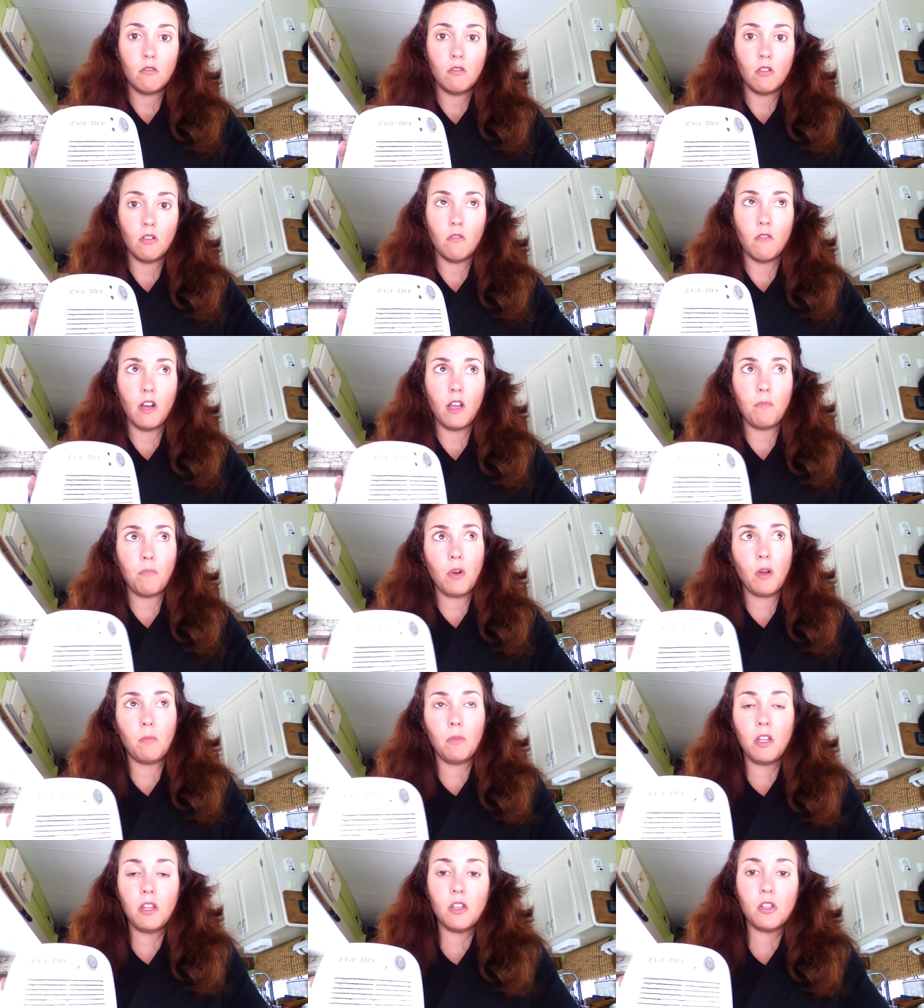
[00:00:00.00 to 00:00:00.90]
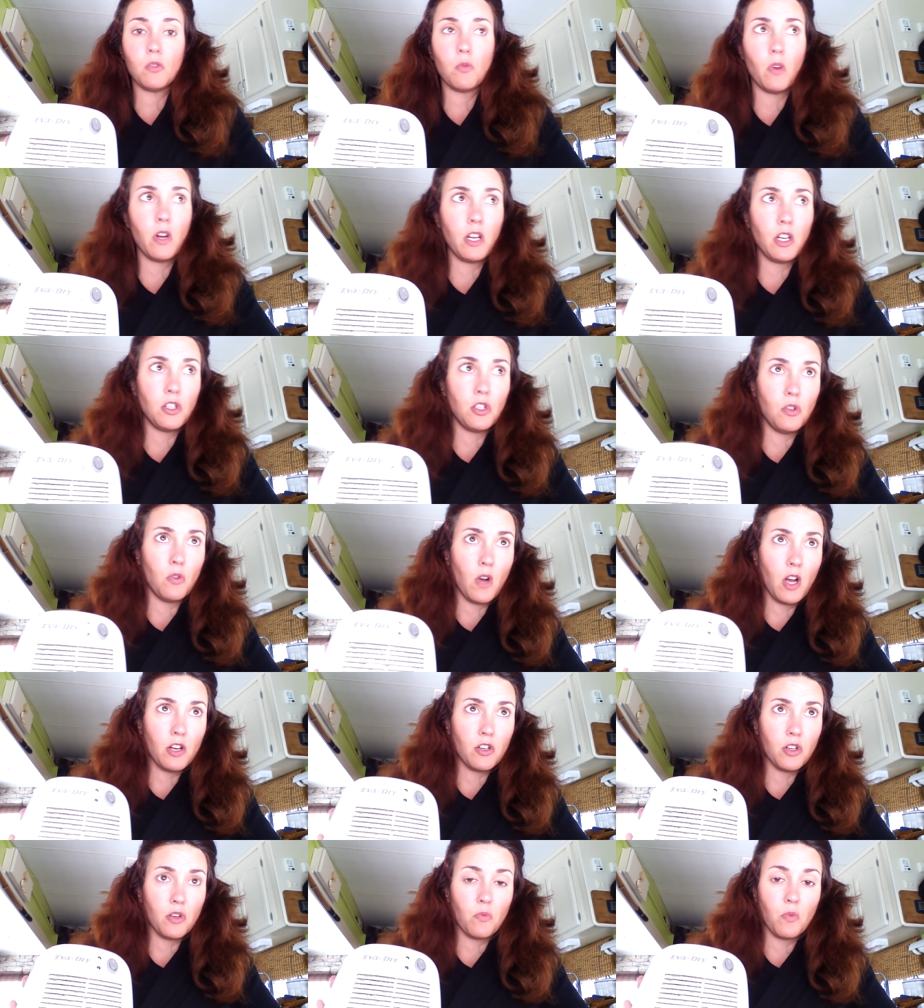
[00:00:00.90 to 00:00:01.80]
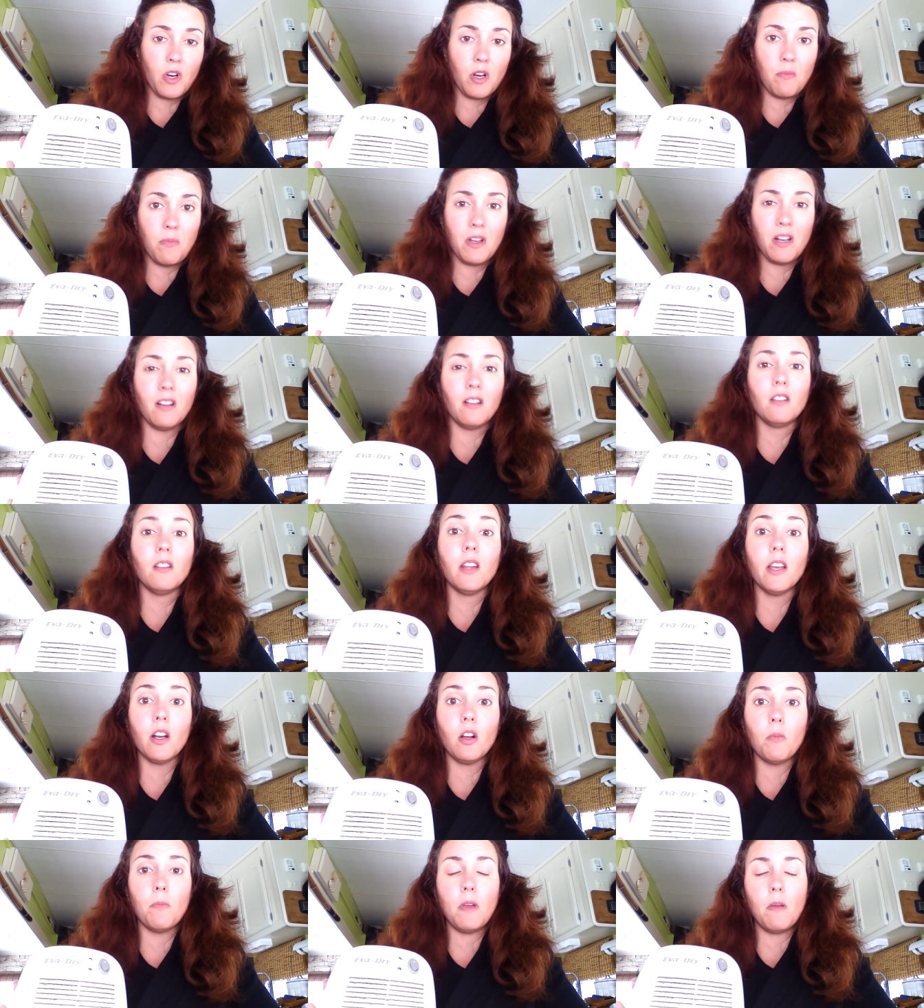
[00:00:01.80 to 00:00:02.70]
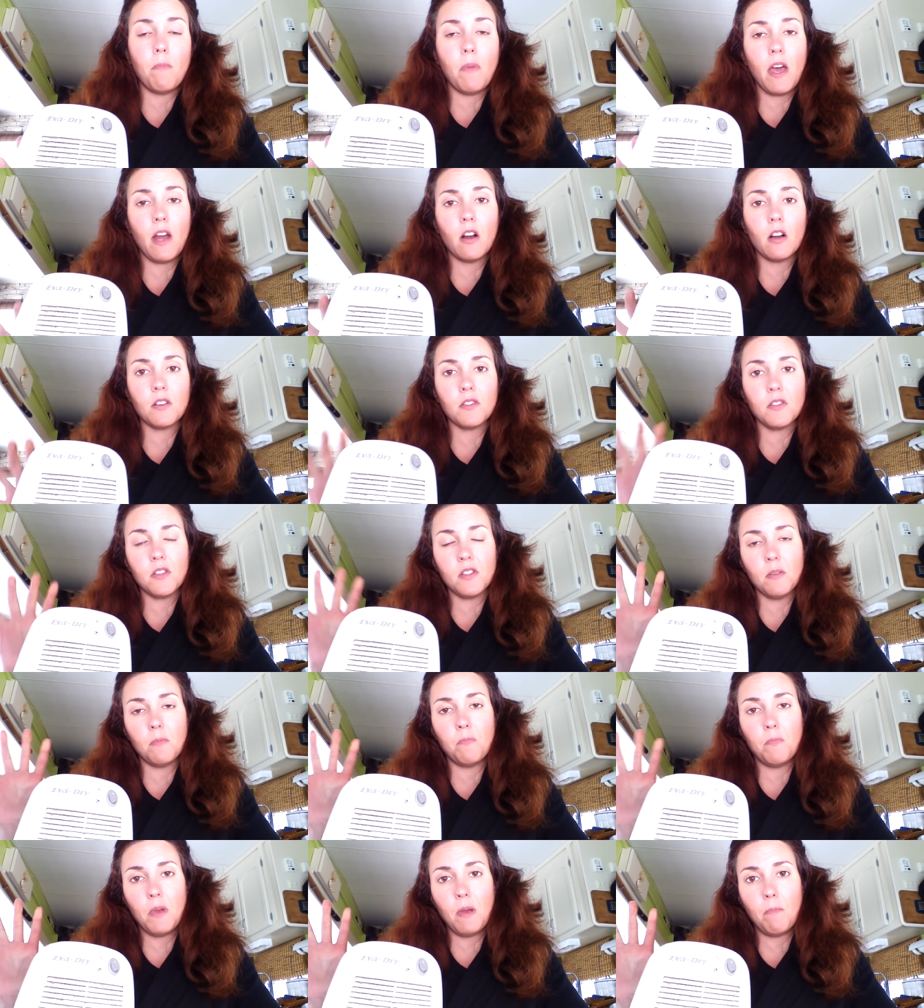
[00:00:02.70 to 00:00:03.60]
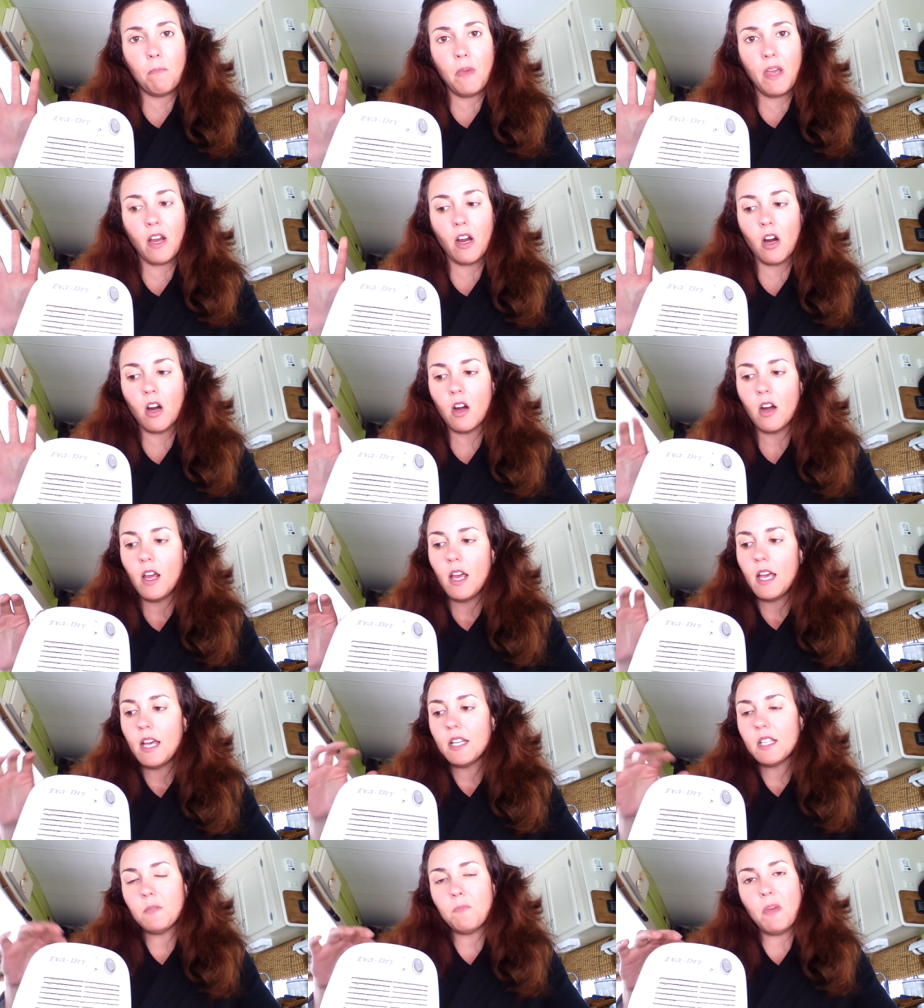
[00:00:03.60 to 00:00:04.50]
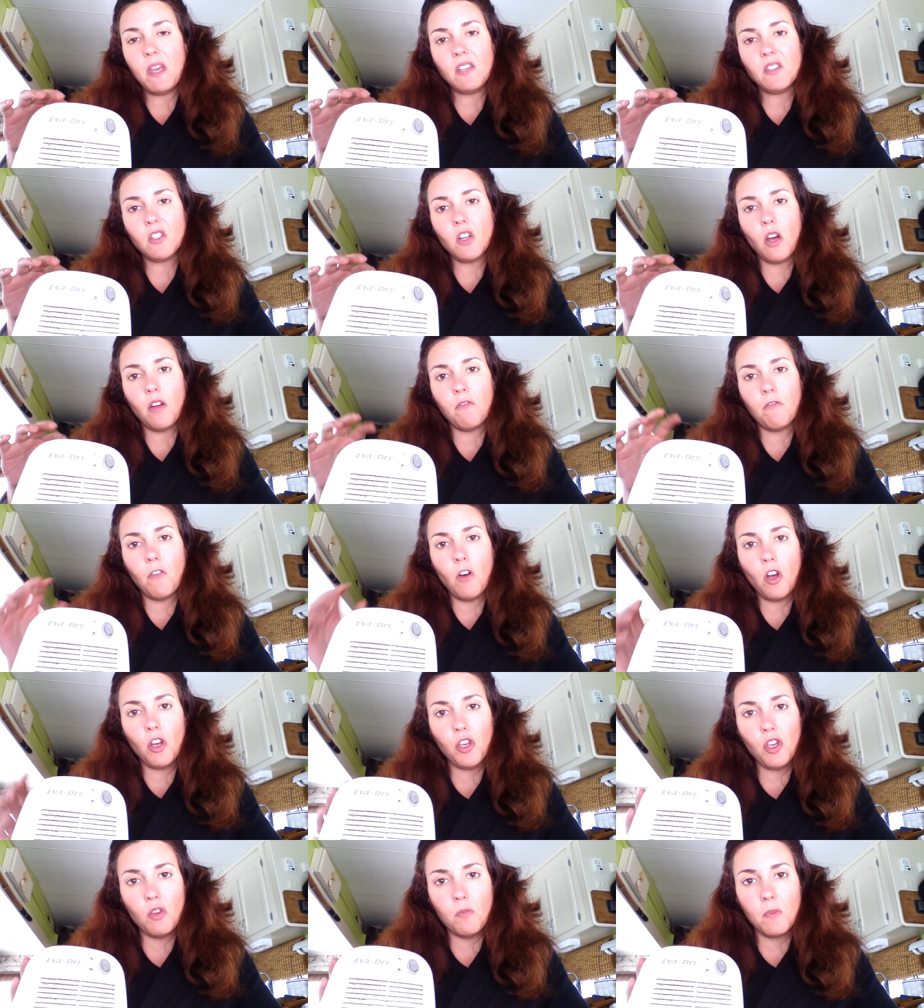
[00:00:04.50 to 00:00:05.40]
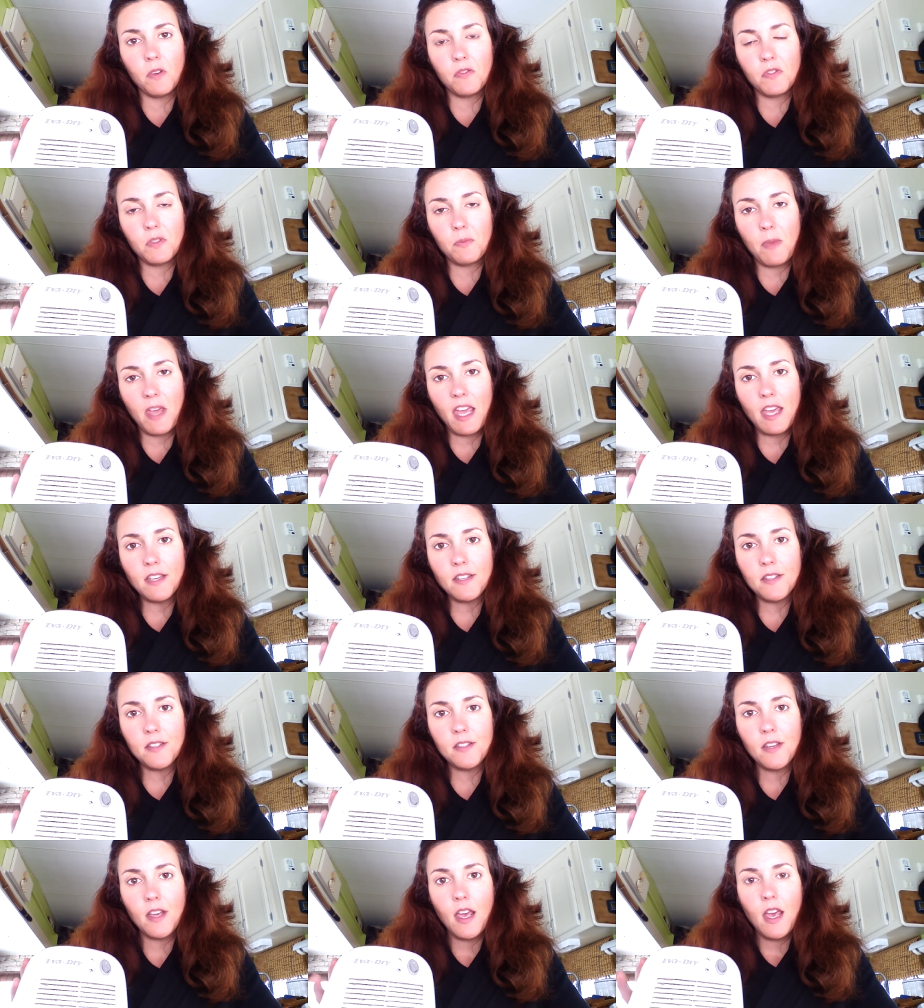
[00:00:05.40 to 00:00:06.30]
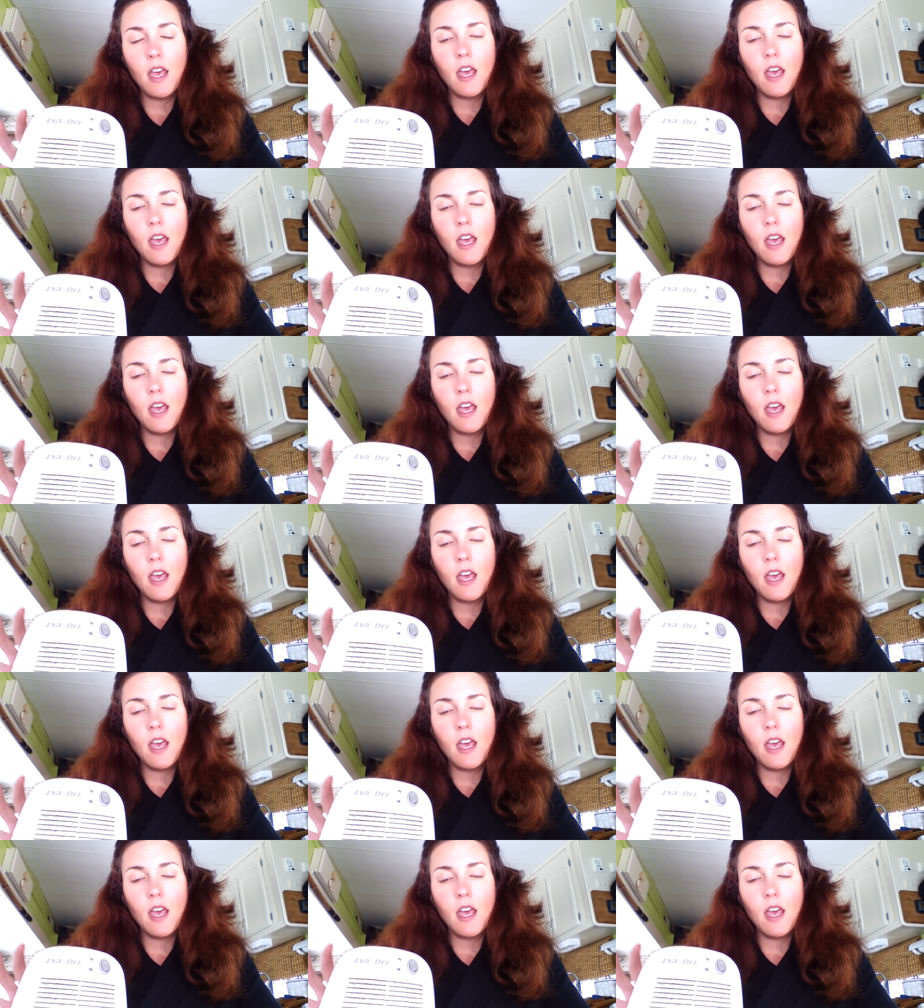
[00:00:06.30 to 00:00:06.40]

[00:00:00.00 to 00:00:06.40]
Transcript: All right, probably the 2200 would have been a little bit better because it's a bit bigger. It's based on volume of space.